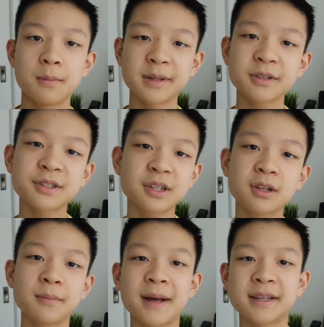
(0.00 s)
But those
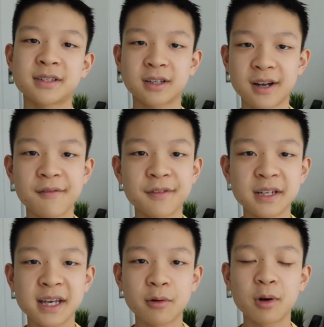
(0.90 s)
solo bands are
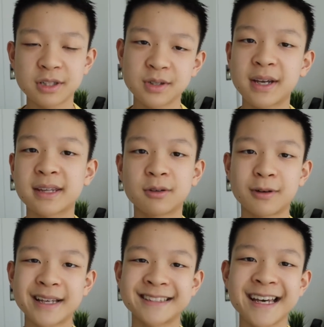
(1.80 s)
convenient once you get the
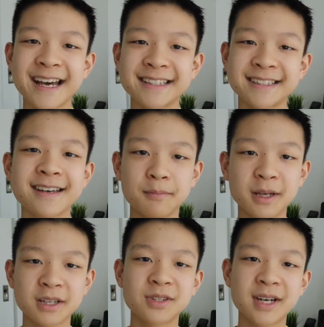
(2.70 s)
right size,
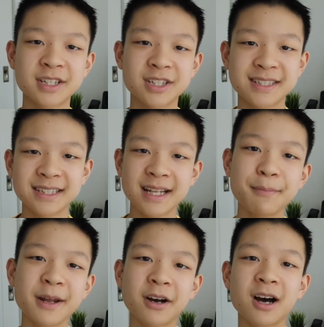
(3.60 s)
because you can just
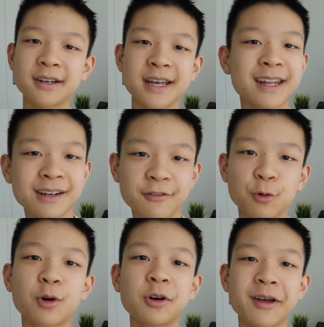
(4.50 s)
slip it on and
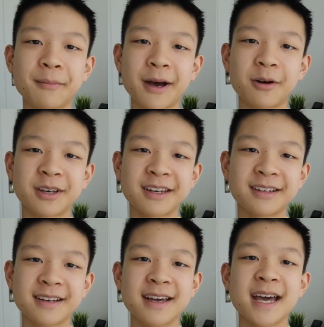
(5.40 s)
never worry about
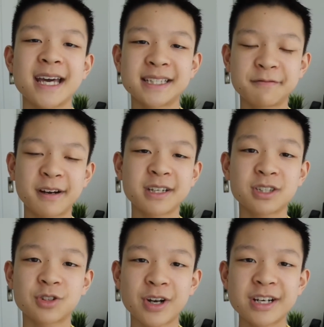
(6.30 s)
it. It is very
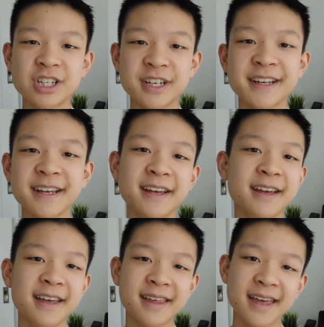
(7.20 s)
stretchy,
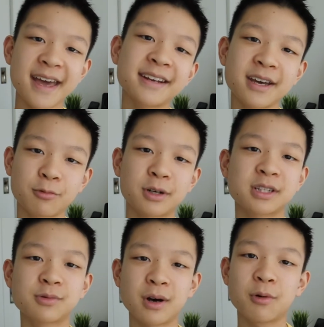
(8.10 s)
and it
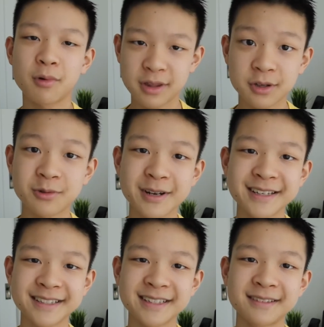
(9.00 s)
works well with your
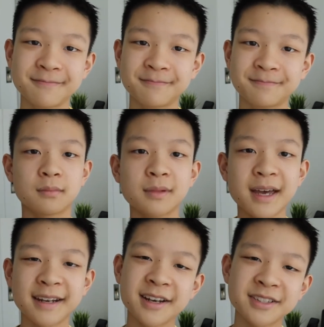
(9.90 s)
wrist.
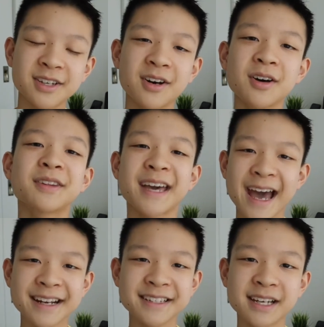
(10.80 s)
And also, they
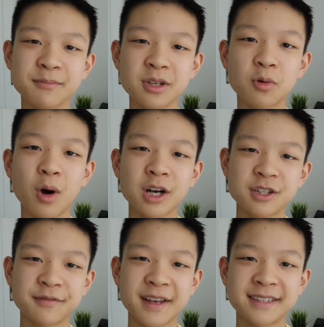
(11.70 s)
added some new
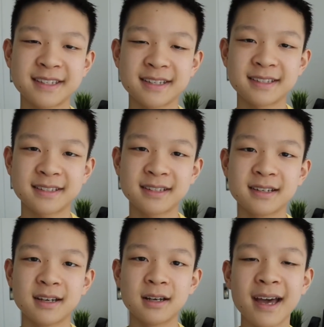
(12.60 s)
watch
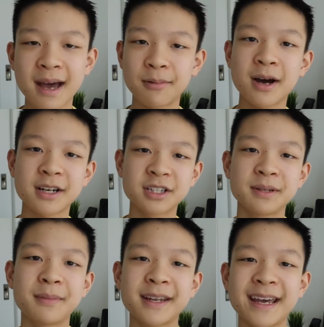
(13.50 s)
faces. Apple
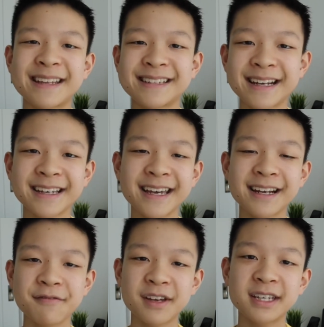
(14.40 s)
actually made a
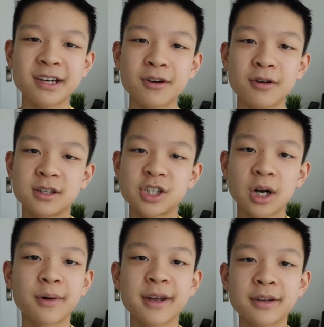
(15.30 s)
dedicated video
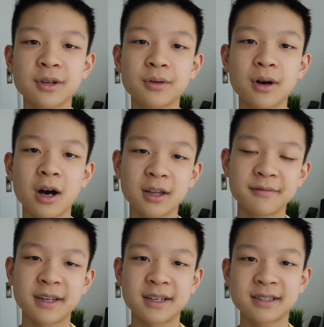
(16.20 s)
showing you all
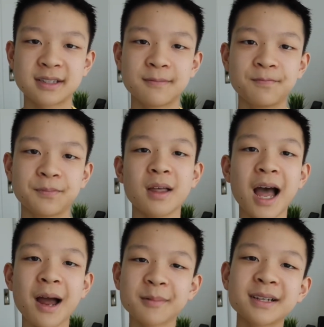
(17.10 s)
of this.
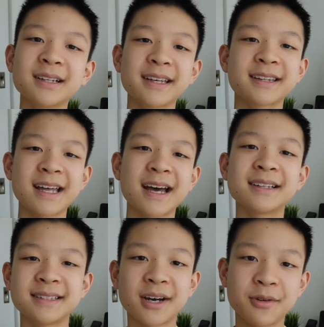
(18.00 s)
I'm gonna link
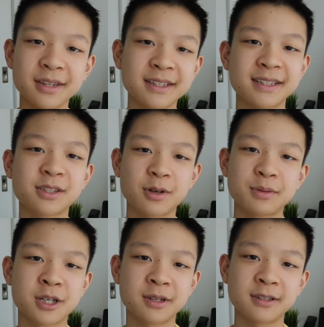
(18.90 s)
that down in the
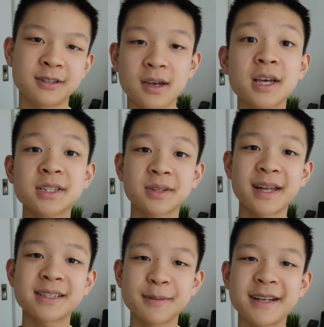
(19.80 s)
description. So
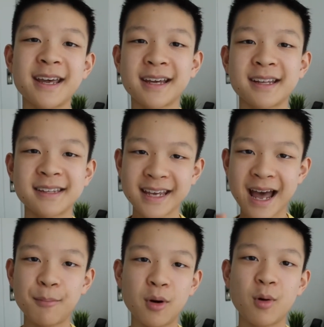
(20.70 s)
that's been it. The
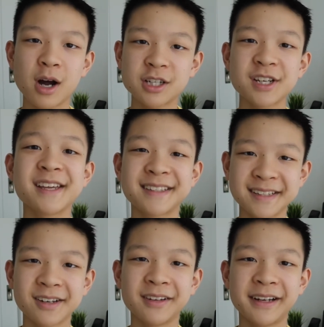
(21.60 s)
Apple Watch is
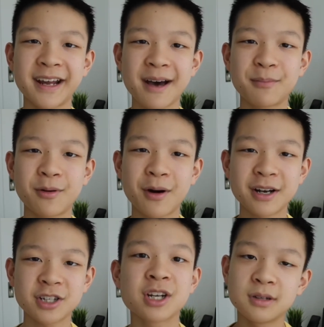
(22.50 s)
still an Apple
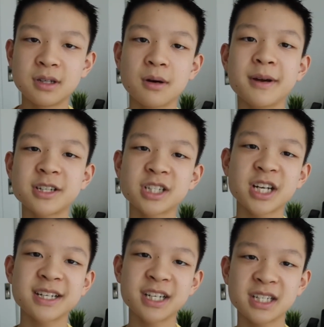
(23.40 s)
Watch. No major
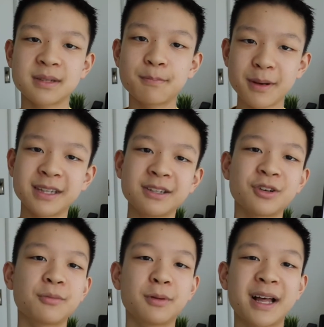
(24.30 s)
changes, but the
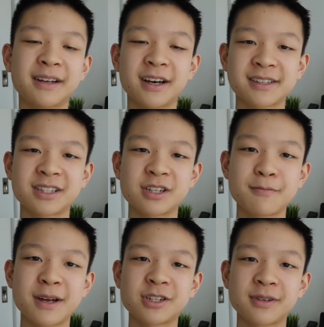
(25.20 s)
new blood
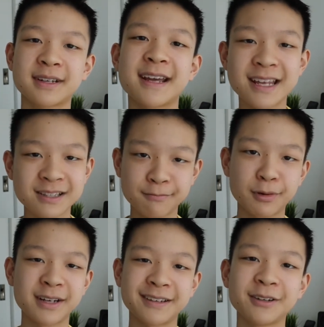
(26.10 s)
oxygen measuring is
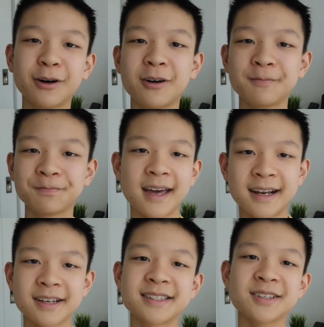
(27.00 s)
pretty cool.
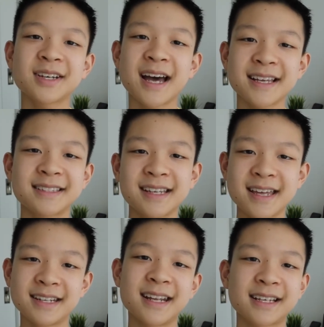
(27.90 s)
And I'll see you guys
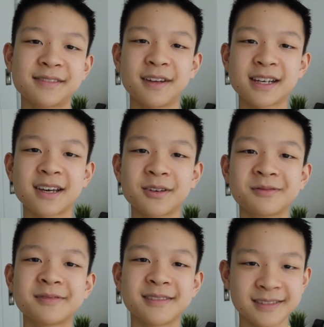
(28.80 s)
in the next
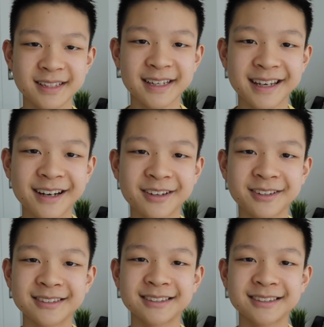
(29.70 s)
video. Take care.